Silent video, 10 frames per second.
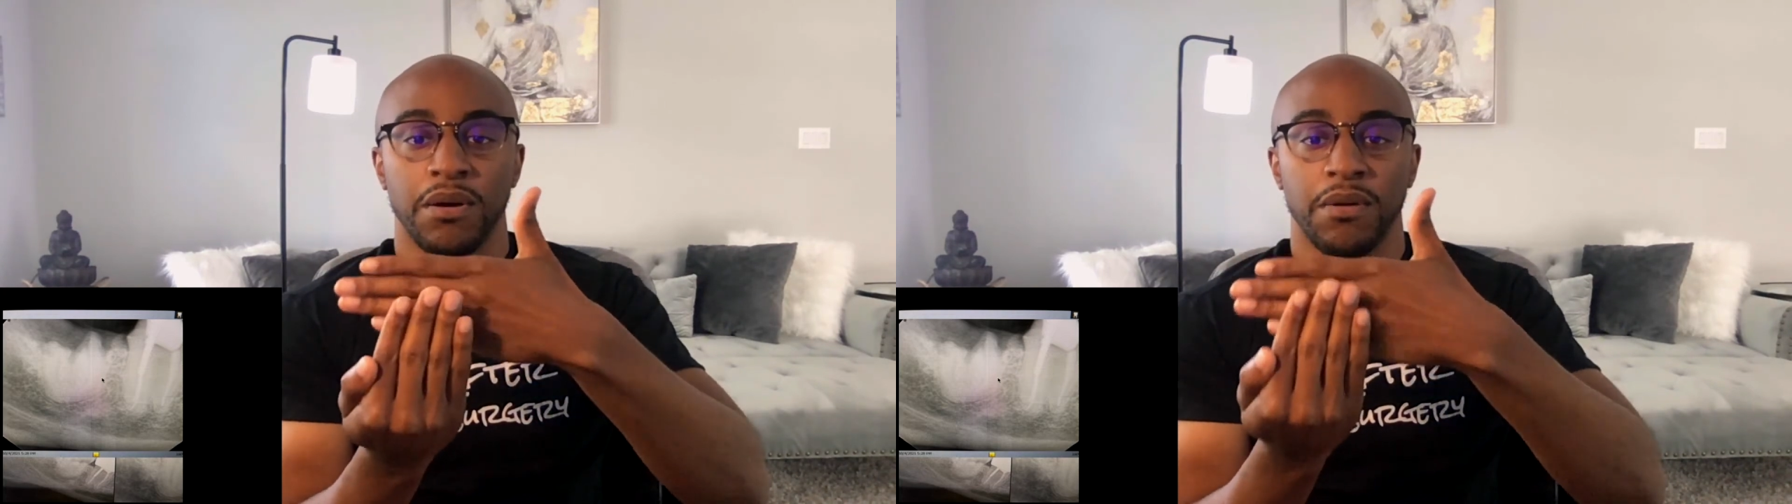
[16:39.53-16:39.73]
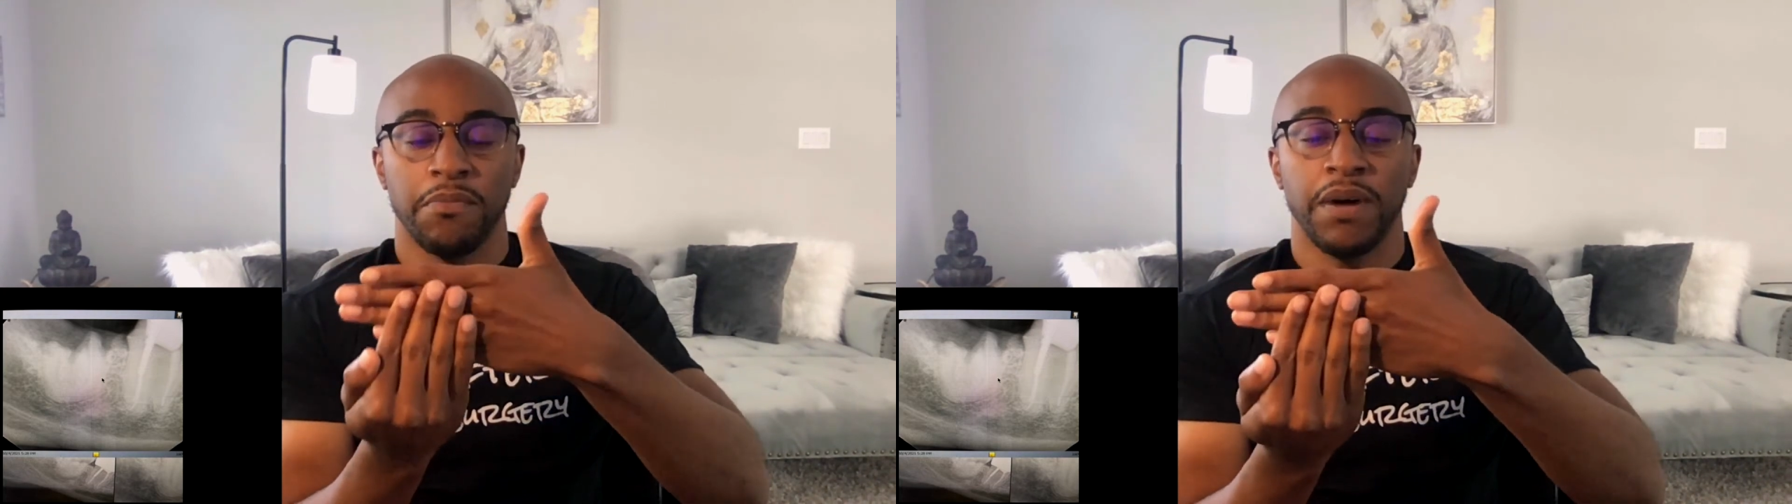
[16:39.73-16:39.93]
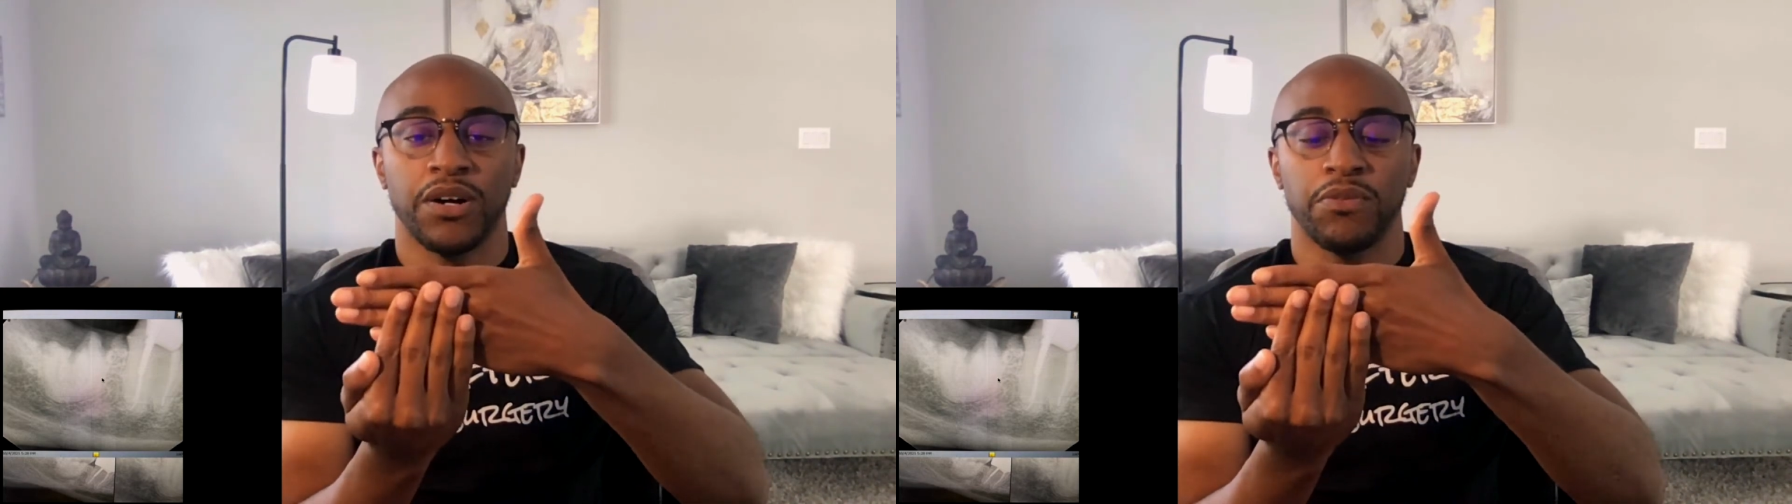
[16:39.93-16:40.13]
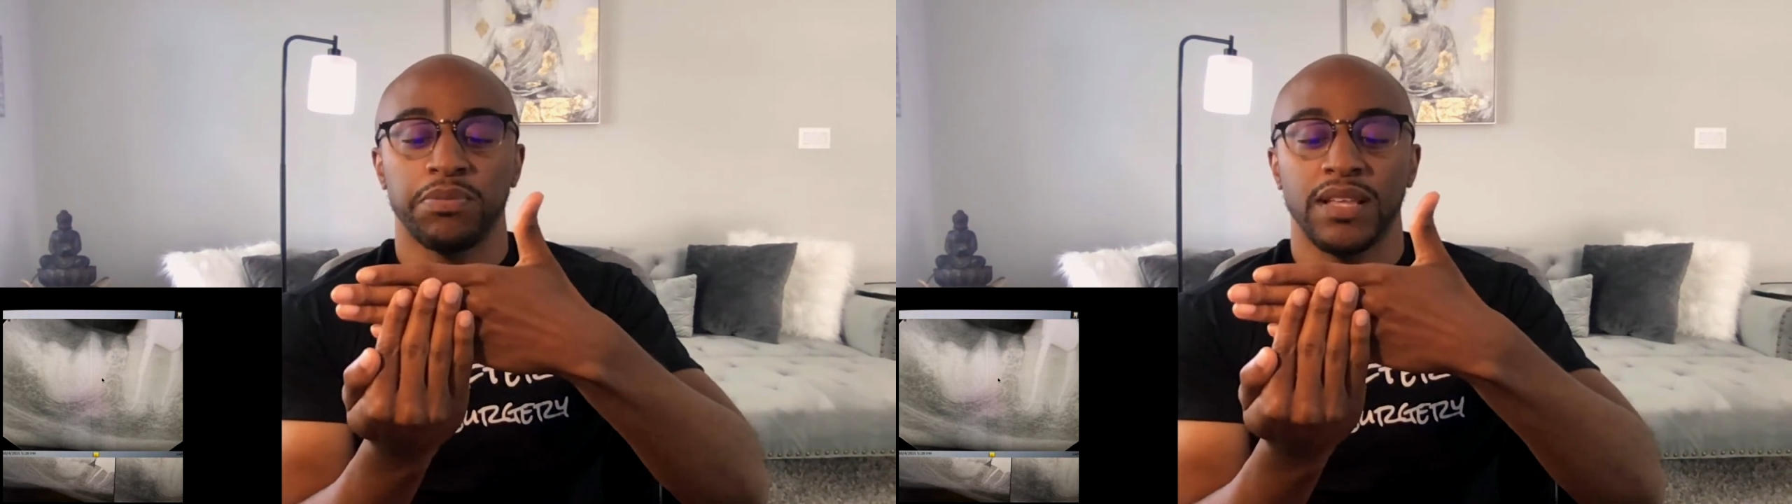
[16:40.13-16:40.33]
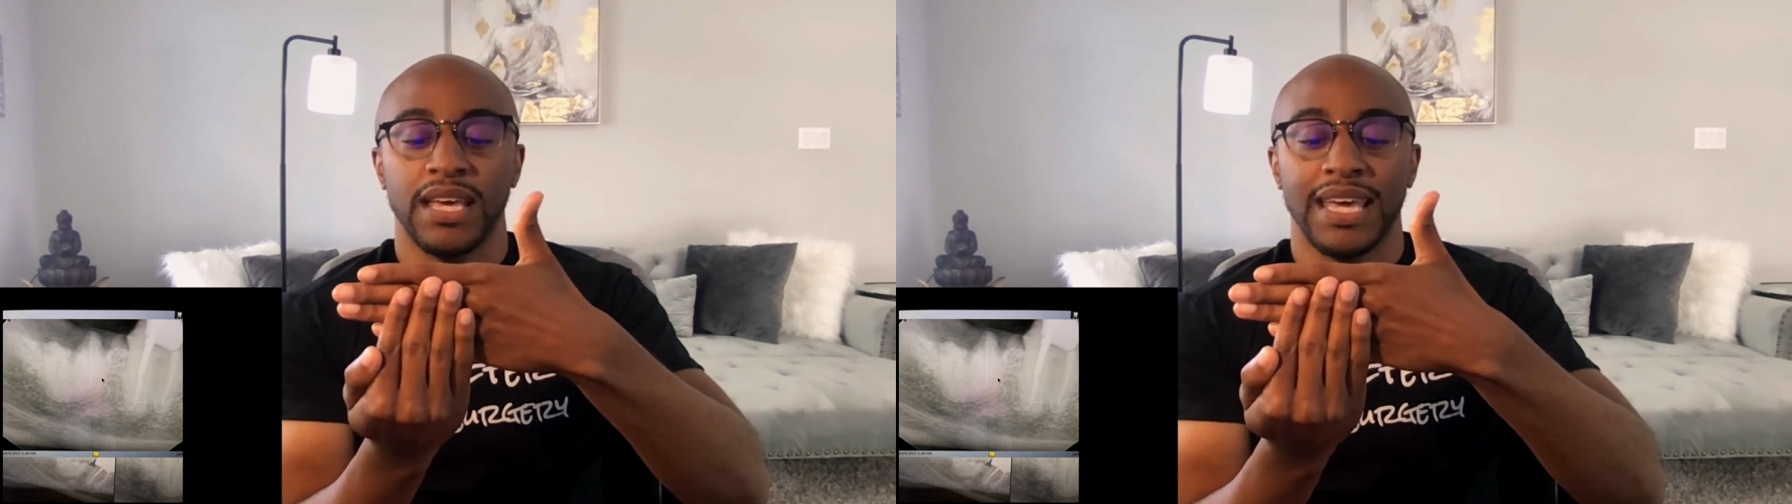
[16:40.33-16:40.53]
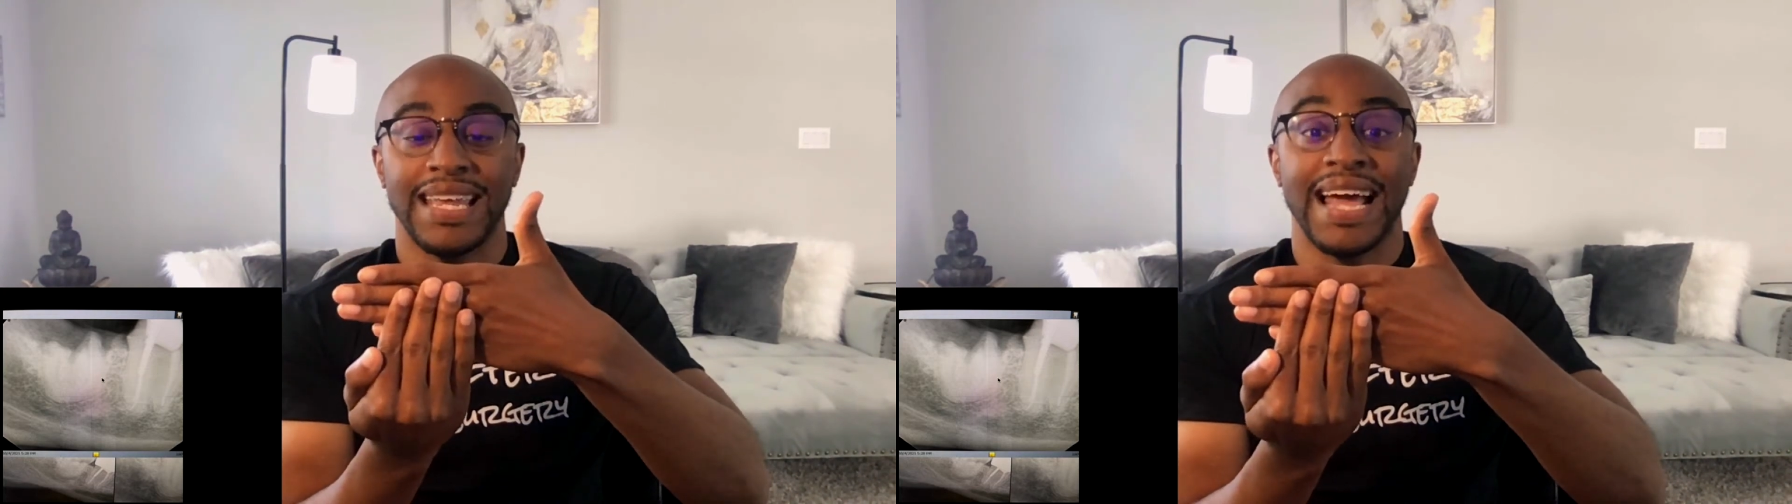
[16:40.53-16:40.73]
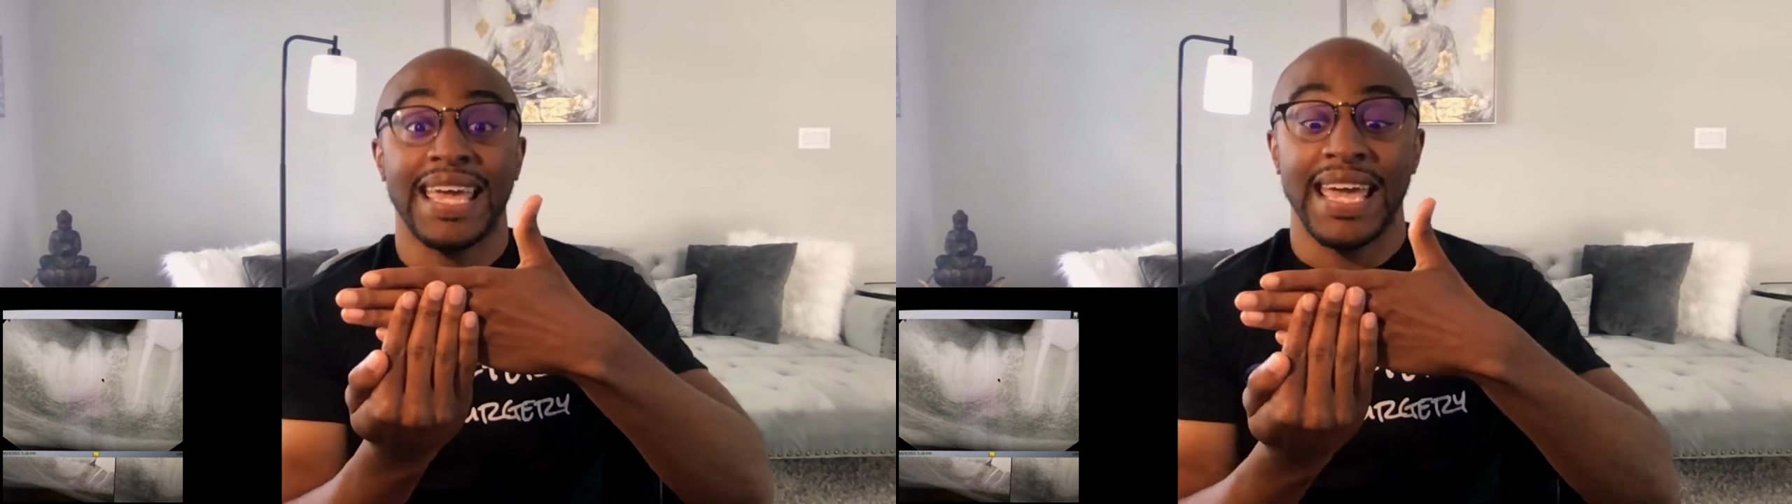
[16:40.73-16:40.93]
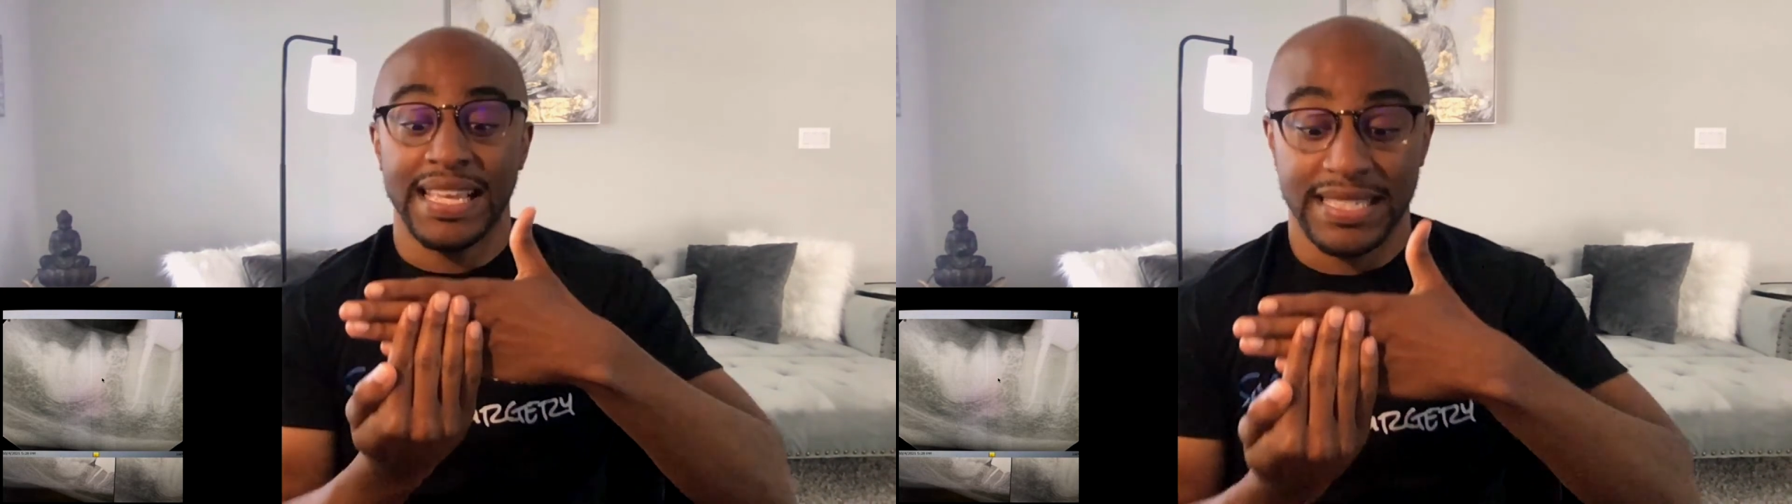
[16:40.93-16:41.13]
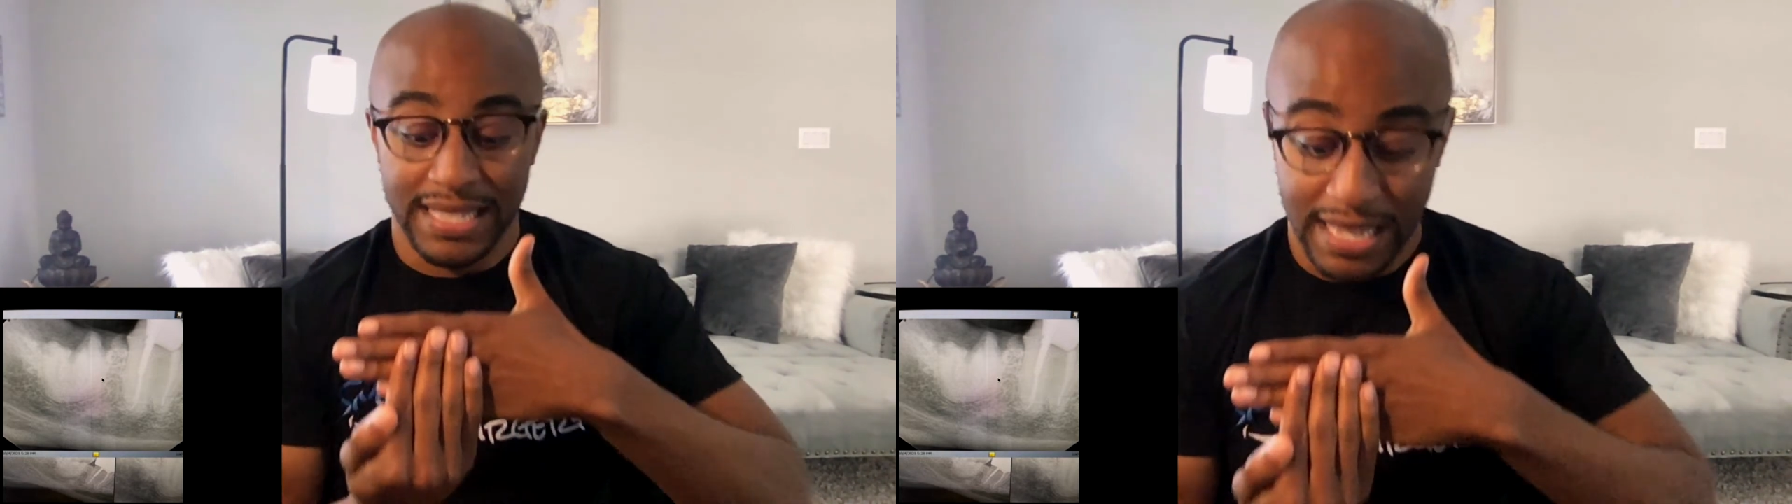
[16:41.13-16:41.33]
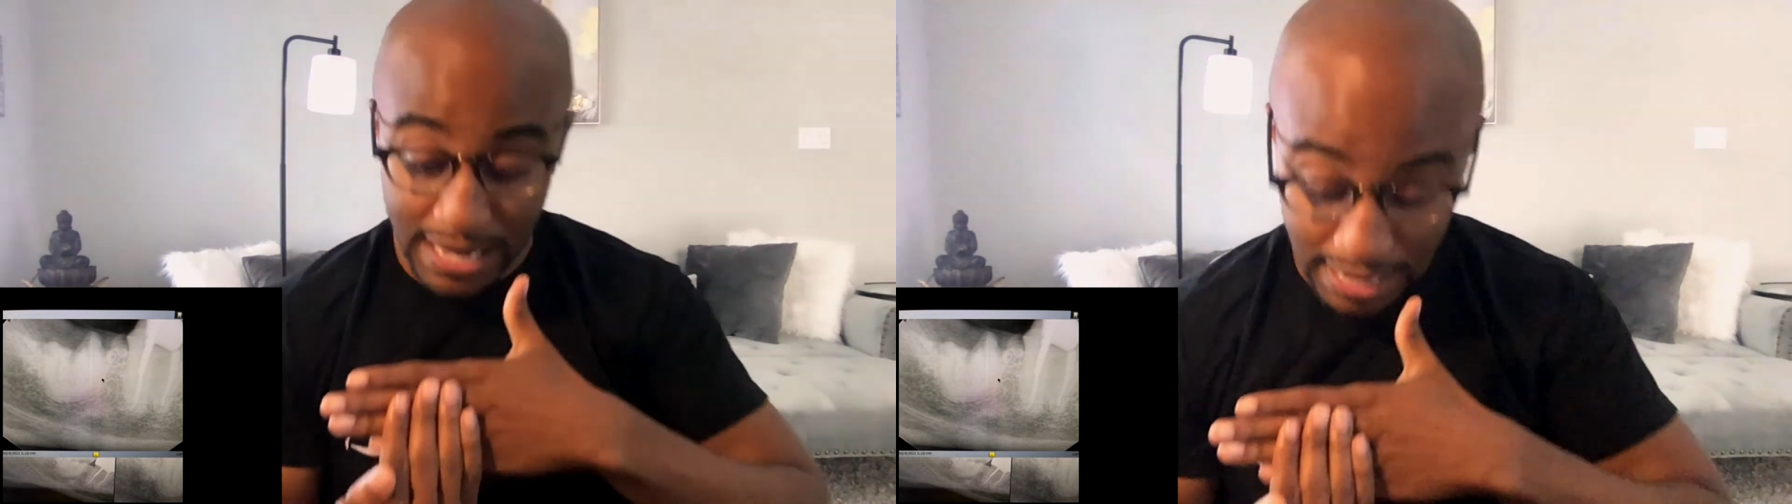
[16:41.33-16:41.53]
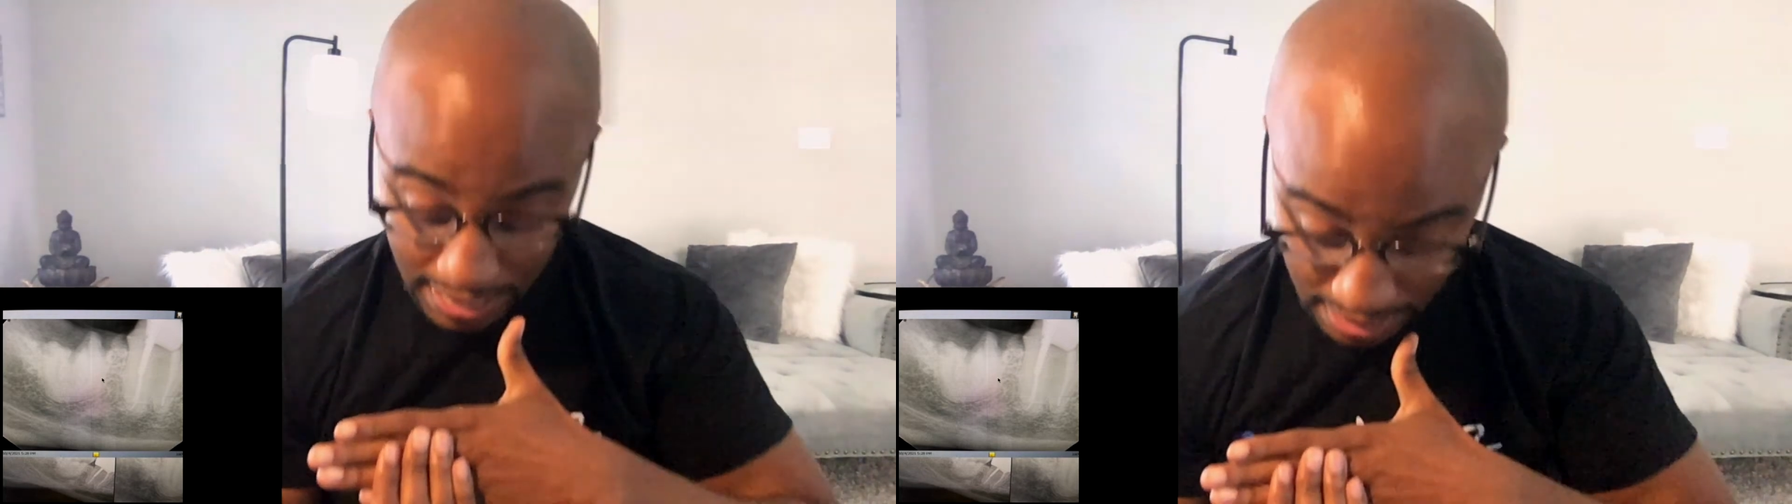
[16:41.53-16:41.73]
buccal plate, and I can't see it